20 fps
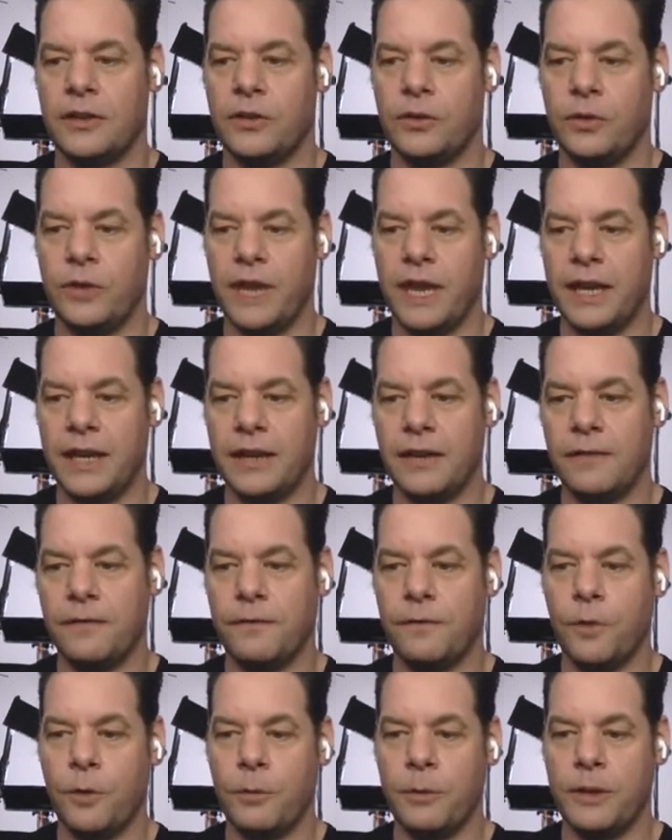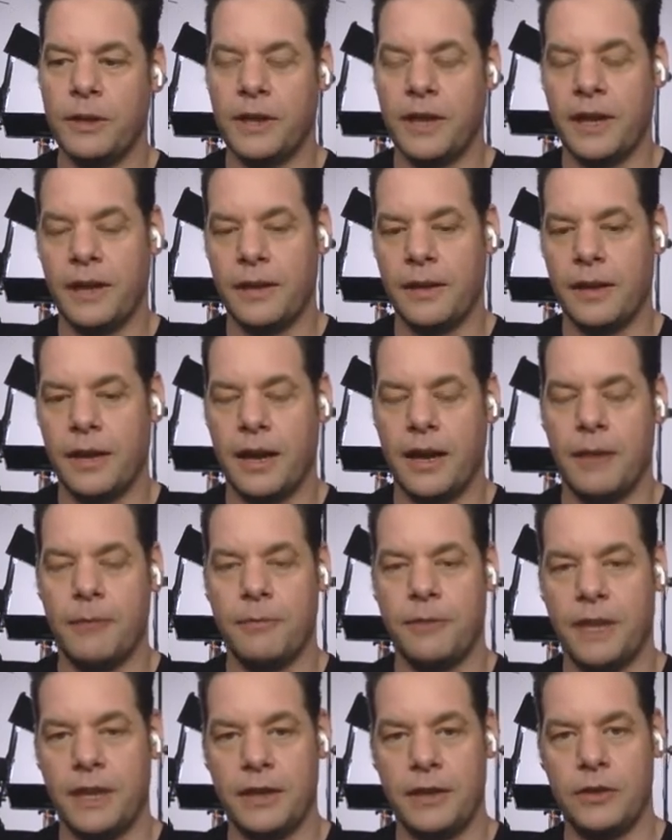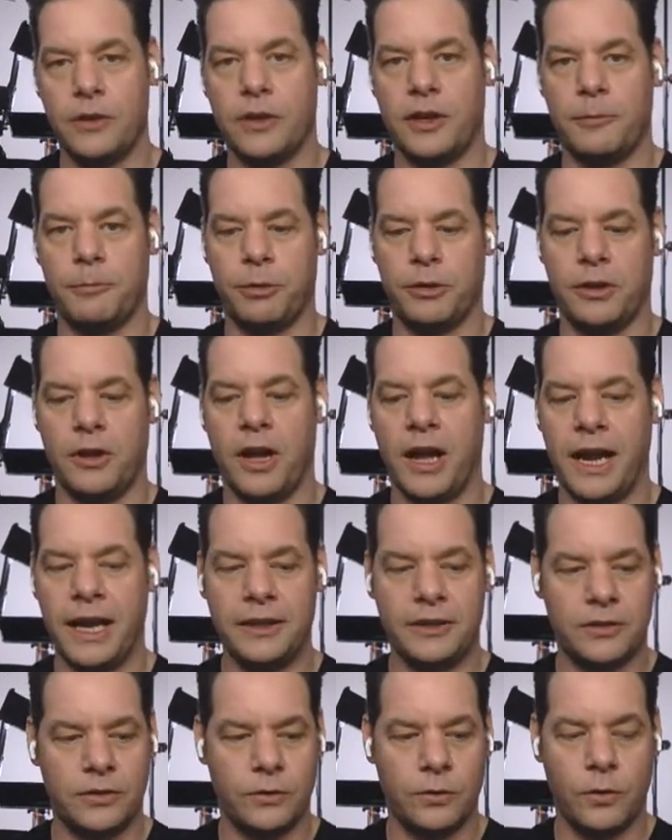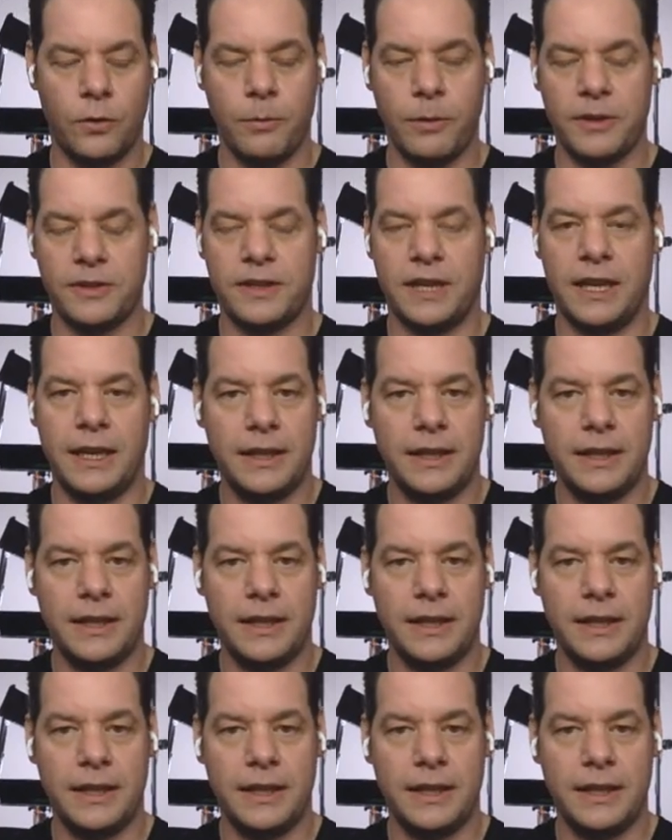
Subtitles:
creating a formula that you can apply to almost